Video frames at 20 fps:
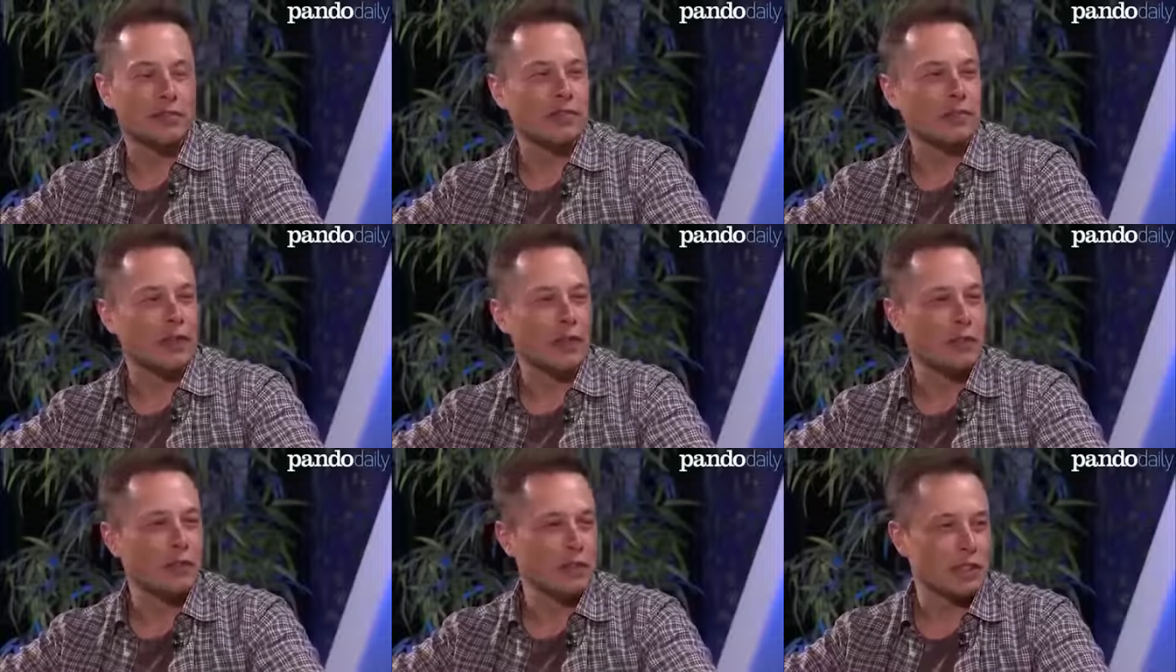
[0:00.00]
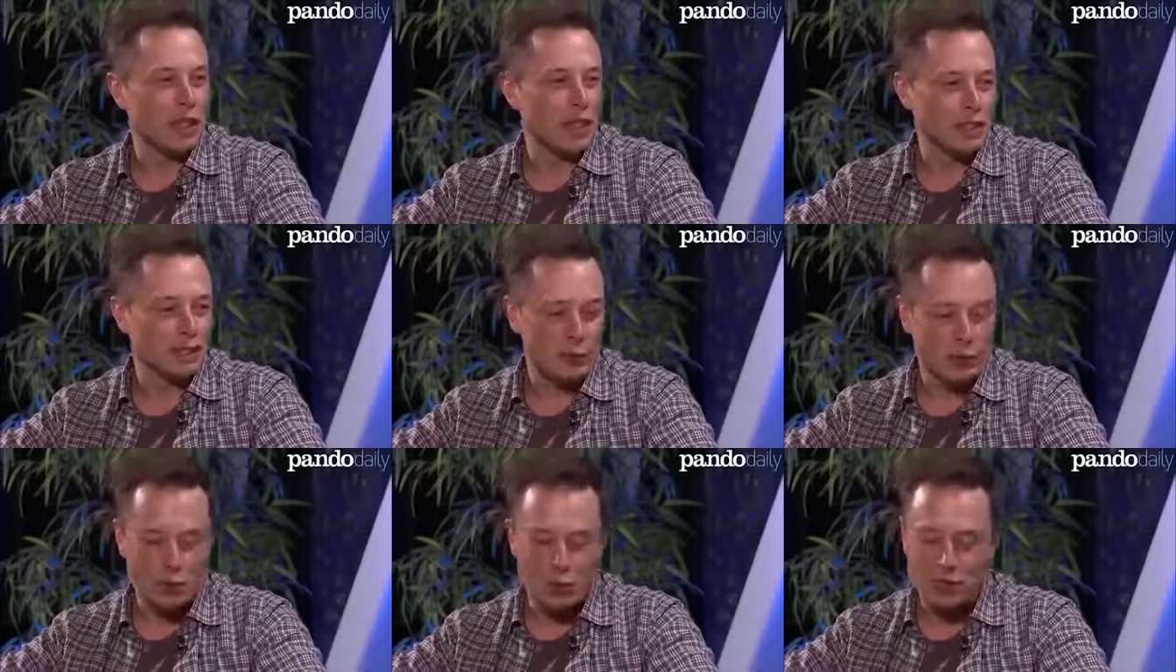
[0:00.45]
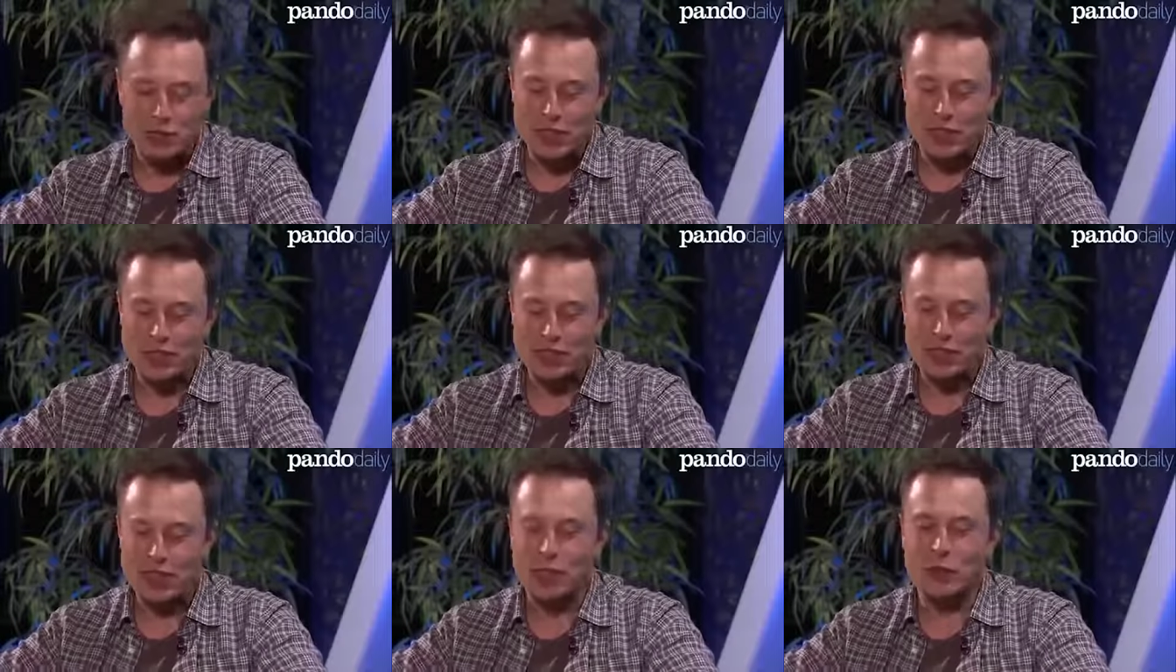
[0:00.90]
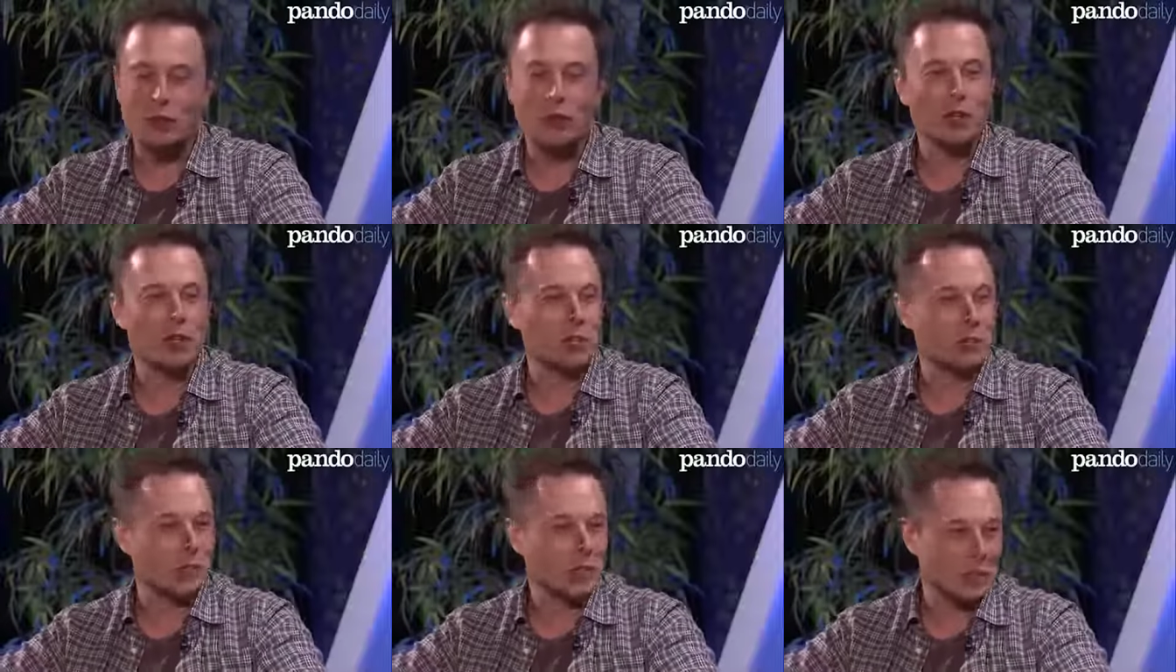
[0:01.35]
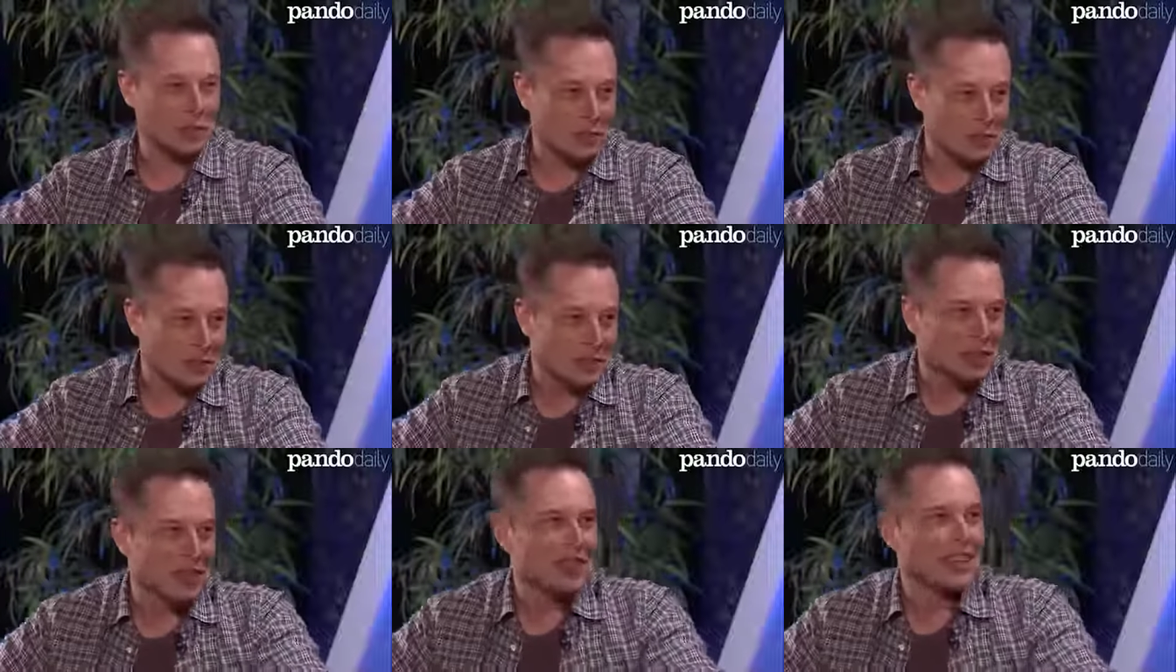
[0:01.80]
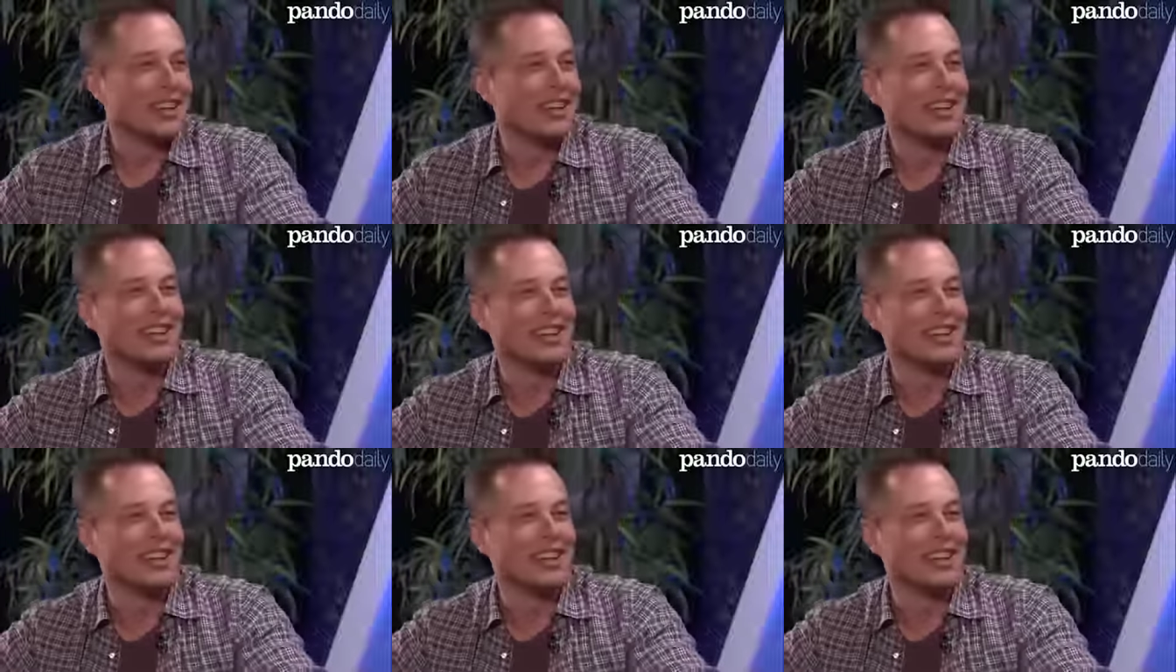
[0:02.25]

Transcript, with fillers: famous last words. I said, watch this.